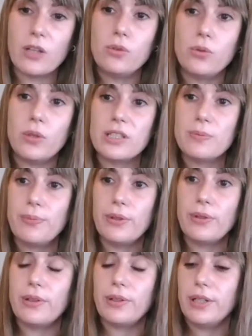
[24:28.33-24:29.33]
to
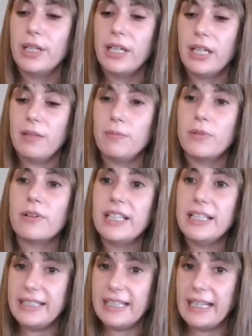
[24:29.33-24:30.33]
explore in more
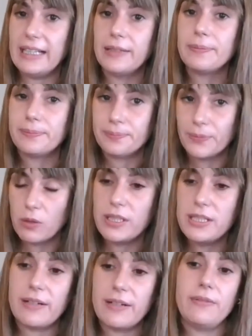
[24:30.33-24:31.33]
detail
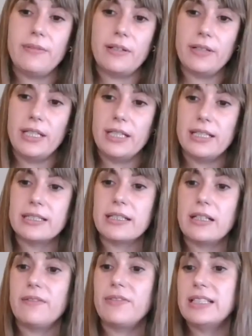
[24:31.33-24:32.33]
which are the barriers
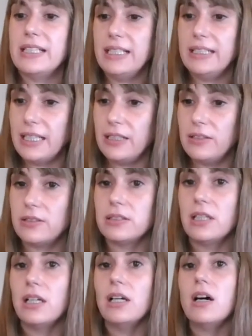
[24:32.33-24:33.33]
and facilitators
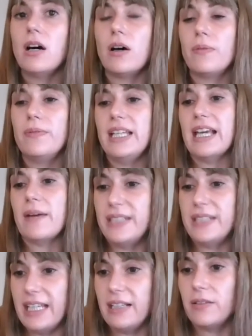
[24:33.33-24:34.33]
of the
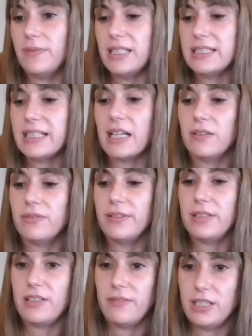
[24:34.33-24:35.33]
uptake of this kind of
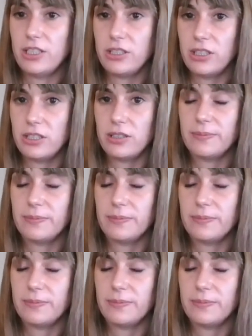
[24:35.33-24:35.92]
interventions.